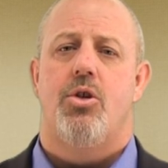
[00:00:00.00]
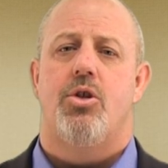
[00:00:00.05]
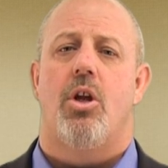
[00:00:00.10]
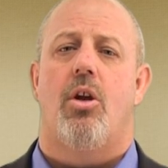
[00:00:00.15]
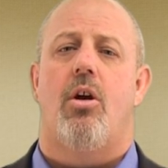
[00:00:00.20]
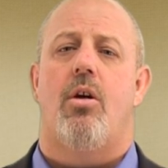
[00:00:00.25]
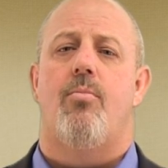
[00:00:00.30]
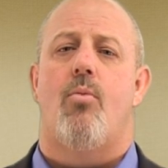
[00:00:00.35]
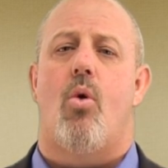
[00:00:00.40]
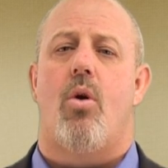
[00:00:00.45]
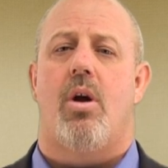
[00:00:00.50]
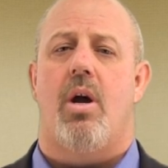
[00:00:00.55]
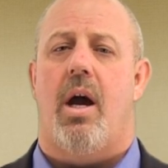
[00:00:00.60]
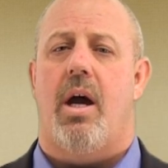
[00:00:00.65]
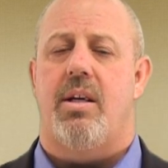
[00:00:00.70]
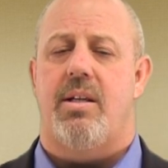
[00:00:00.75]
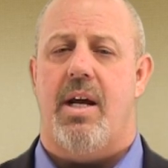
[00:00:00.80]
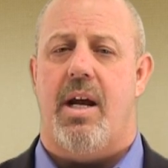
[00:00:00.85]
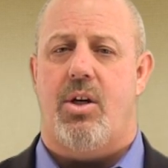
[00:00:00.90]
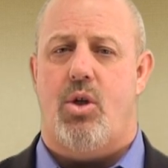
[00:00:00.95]
To learn more,
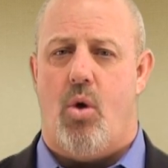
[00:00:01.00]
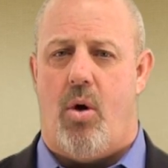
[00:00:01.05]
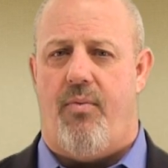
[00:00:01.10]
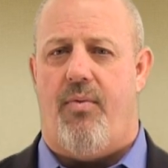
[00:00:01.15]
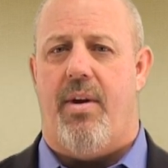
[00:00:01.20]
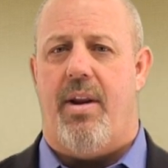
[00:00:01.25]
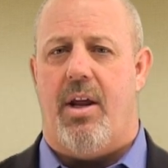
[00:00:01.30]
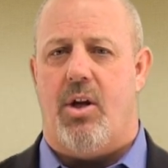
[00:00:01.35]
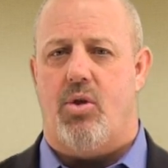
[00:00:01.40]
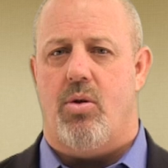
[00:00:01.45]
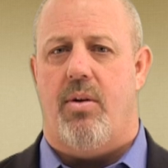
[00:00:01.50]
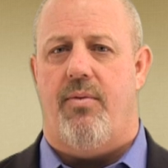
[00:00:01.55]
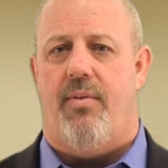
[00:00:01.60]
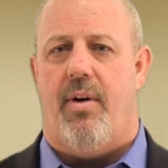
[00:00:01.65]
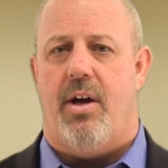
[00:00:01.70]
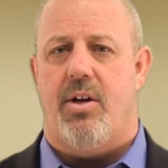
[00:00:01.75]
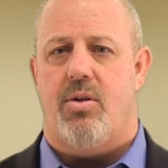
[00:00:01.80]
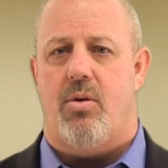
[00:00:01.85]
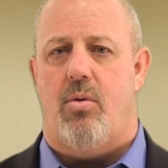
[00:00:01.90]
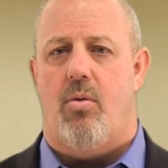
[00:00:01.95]
contact your financial
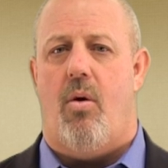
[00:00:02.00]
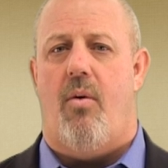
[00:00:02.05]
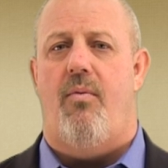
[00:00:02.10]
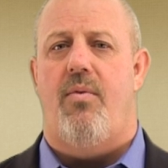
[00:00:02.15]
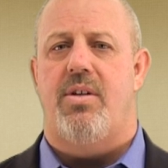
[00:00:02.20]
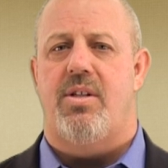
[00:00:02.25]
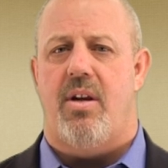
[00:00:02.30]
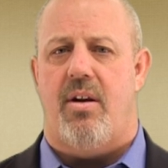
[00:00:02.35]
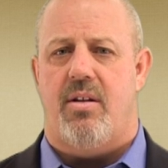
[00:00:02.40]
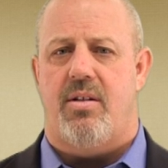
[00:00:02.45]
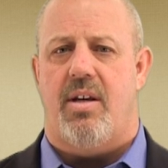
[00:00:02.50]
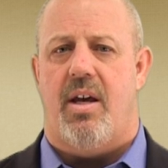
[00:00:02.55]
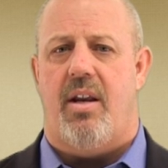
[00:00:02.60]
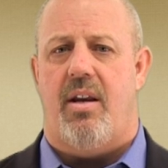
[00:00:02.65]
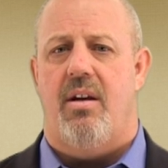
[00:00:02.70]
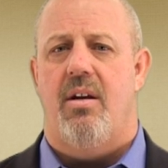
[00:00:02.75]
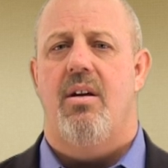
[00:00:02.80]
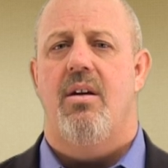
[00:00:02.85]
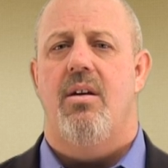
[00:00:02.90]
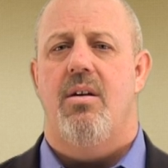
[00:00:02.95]
advisor or visit us at
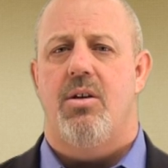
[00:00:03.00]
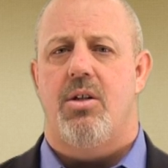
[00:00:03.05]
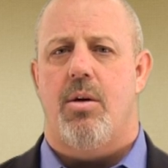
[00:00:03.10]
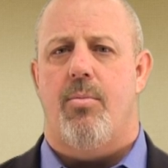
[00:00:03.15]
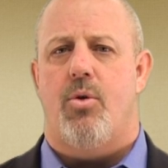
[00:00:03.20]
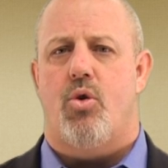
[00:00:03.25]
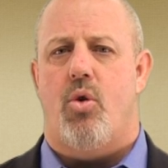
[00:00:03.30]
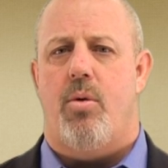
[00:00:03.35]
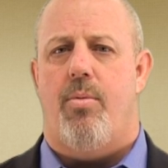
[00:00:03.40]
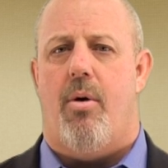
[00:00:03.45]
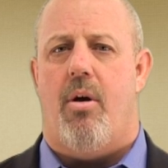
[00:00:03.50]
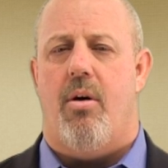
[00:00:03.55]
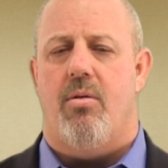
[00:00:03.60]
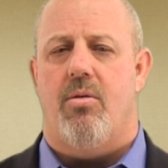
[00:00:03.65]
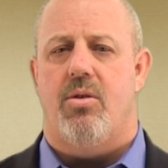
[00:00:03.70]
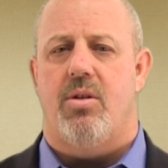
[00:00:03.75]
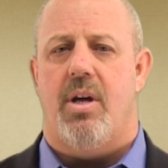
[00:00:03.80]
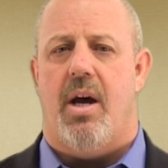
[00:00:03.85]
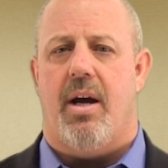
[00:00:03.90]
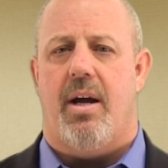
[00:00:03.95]

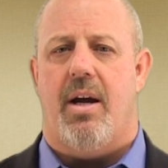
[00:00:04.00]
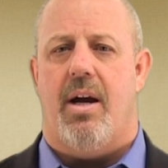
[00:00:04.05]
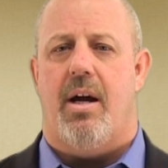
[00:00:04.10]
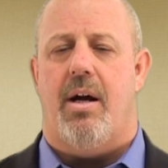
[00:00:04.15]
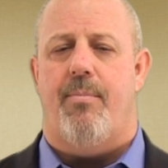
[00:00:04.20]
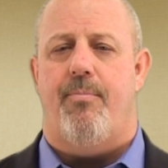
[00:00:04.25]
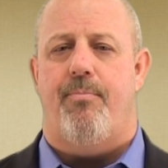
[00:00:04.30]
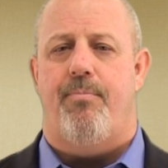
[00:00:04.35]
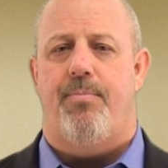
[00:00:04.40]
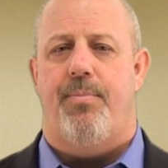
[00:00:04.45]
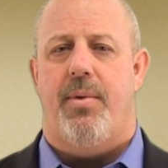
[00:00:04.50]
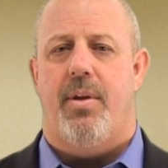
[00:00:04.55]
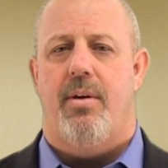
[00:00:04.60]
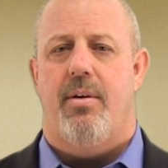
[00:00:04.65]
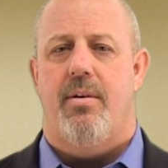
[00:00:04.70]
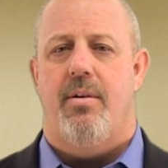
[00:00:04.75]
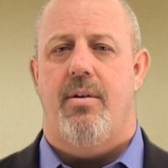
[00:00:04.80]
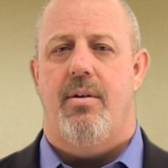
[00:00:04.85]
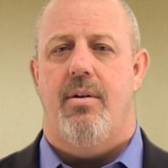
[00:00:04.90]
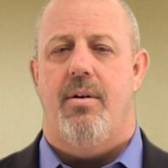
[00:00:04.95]
symmetrypartners.com.
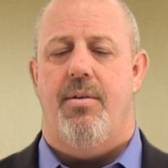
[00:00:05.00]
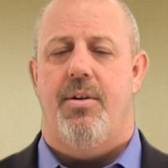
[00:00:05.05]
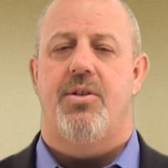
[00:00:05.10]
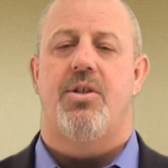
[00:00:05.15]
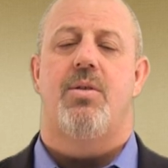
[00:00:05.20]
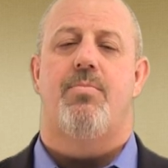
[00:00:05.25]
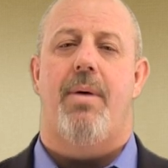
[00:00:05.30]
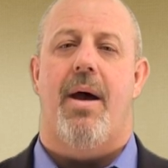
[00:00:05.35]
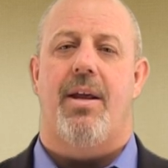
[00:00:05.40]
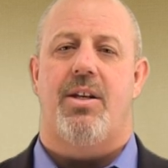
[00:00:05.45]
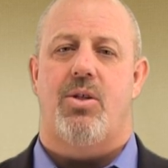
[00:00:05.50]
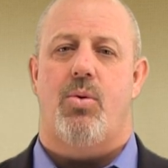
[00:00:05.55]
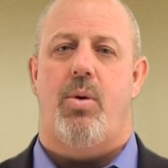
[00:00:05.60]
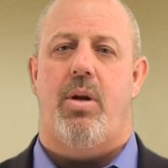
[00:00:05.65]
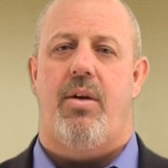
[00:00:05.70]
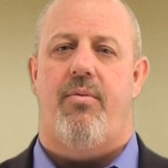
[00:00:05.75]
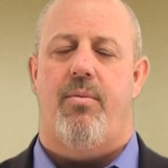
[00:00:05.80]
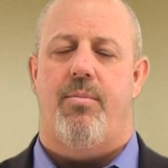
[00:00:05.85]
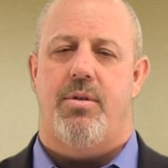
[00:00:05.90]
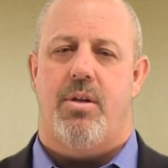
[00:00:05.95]
This is Pat
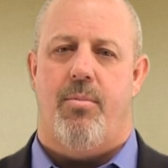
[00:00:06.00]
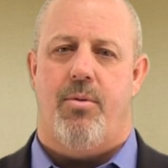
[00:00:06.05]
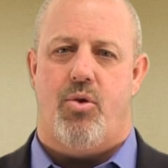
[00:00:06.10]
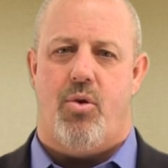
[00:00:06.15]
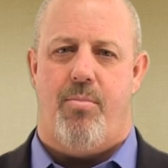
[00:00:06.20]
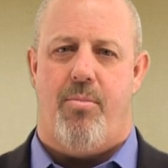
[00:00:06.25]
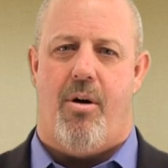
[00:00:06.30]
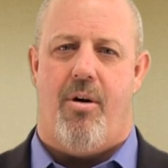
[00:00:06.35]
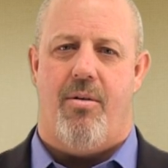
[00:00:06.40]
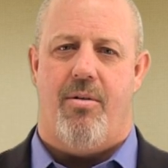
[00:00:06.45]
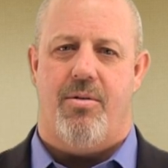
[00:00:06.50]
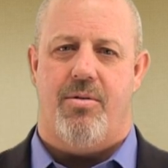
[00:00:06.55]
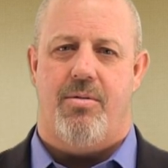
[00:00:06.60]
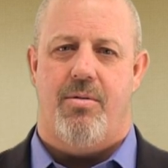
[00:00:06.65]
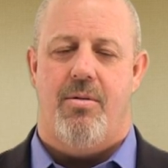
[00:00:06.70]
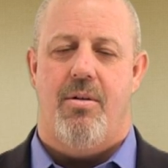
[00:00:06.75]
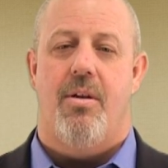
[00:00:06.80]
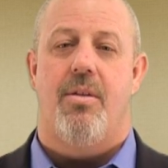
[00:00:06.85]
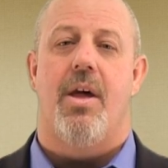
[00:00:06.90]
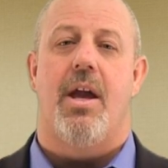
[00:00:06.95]
Sweeny from Symmetry Partners.
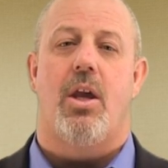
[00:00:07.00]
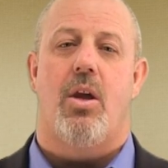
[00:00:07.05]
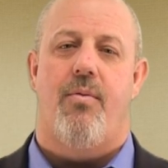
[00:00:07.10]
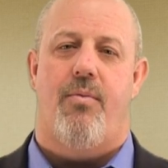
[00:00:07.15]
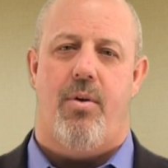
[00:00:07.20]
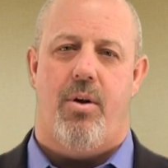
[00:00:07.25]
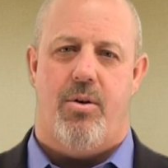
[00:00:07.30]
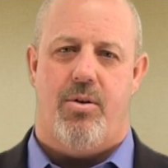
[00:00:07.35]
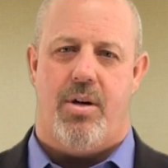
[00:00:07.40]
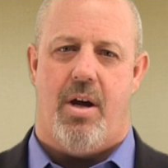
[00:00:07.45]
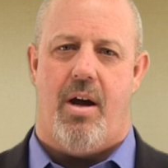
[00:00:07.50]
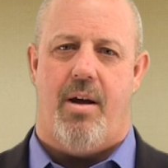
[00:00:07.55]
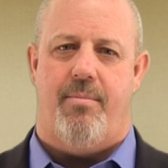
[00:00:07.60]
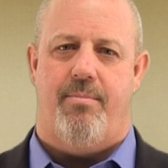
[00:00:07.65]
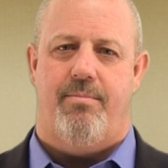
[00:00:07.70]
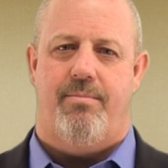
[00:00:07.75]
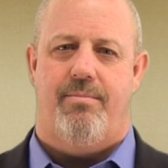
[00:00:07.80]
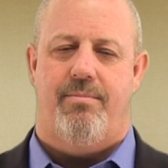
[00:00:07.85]
Thank you for your time.